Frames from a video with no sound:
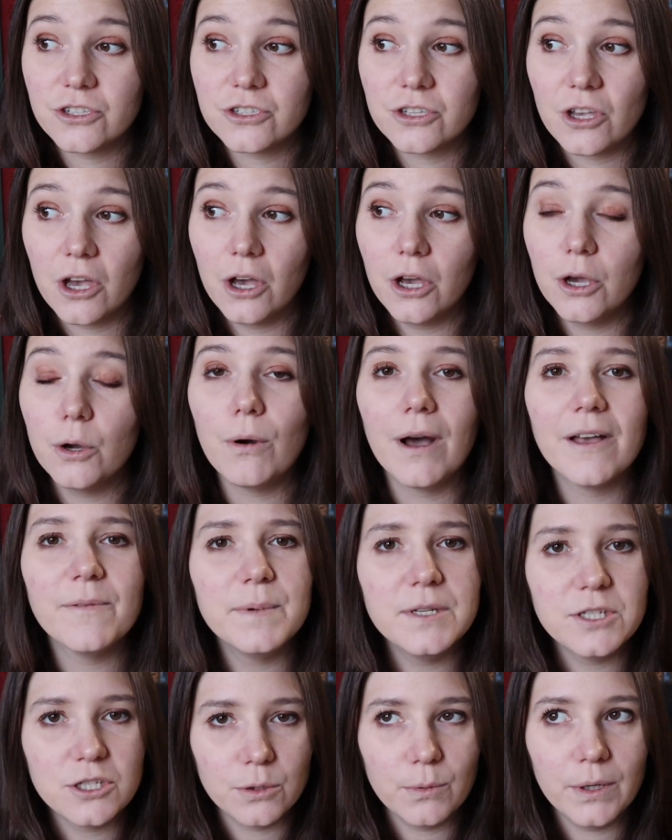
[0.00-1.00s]
So
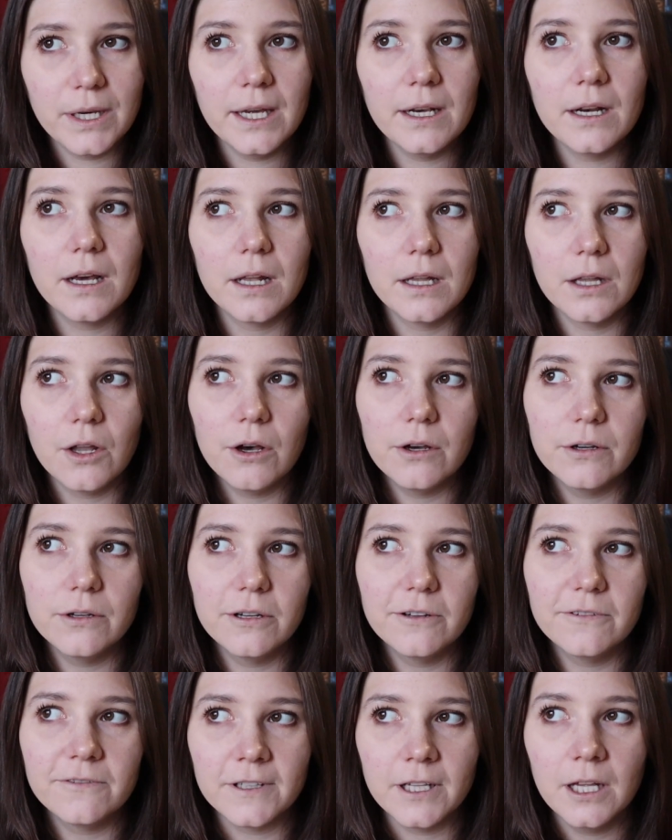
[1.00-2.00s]
I've been doing a lot
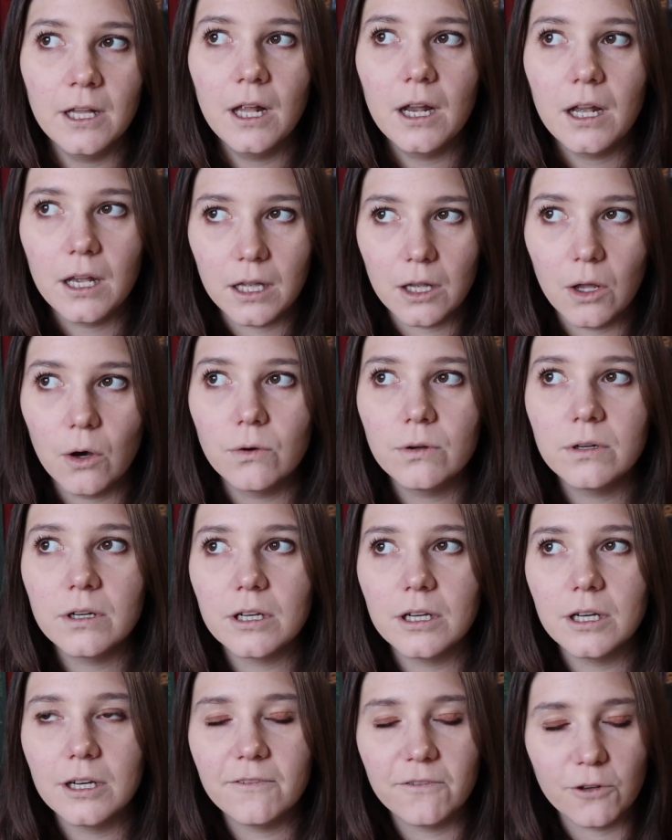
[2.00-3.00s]
of
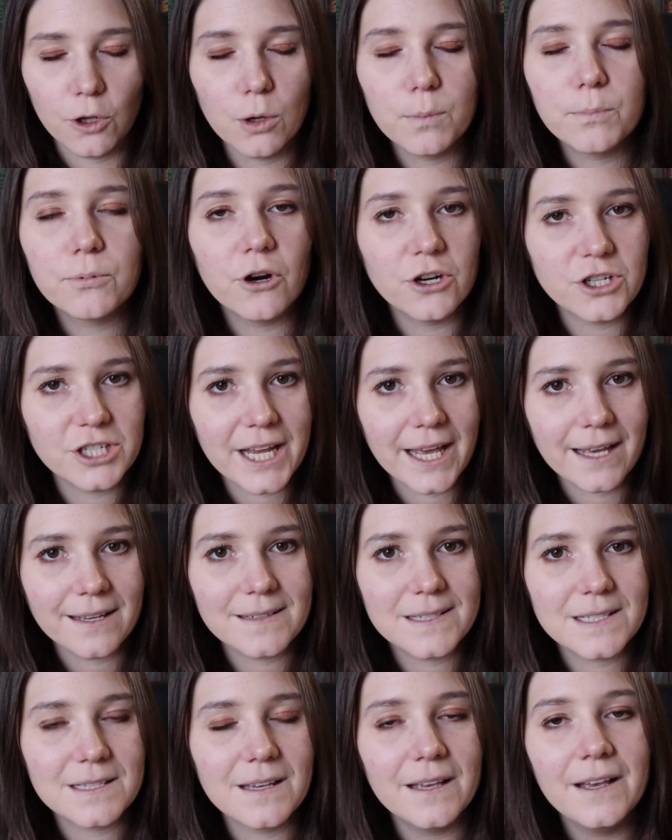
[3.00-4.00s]
longer vlog
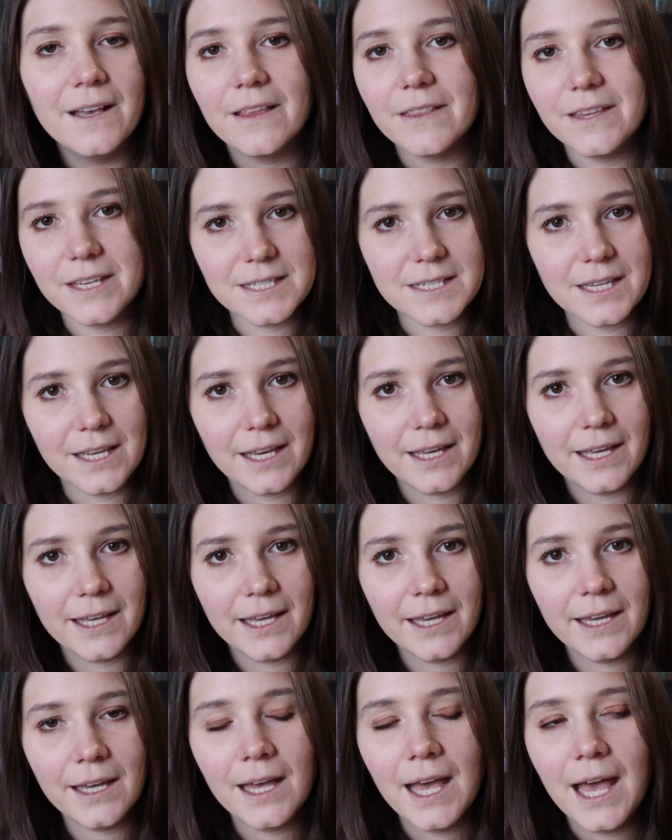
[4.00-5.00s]
projects this
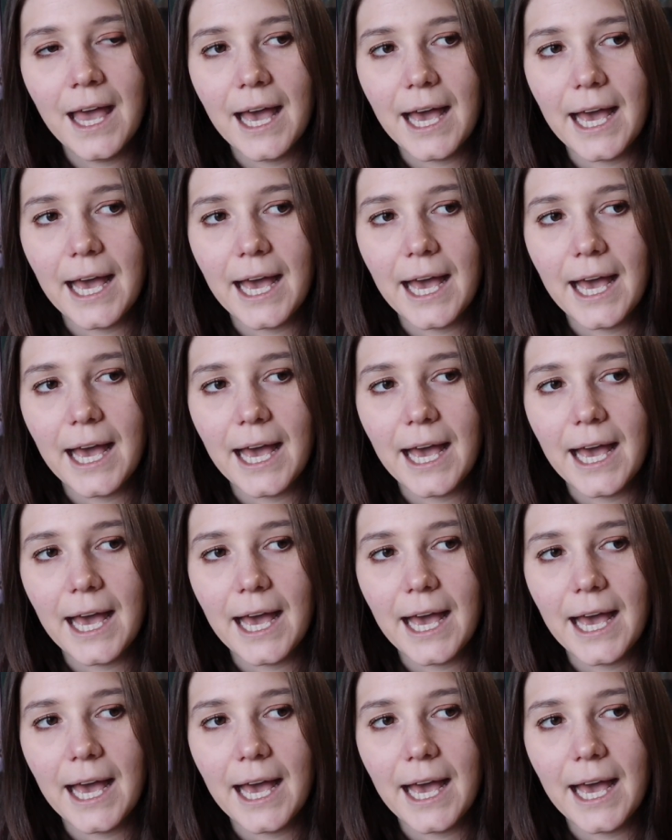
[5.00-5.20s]
year.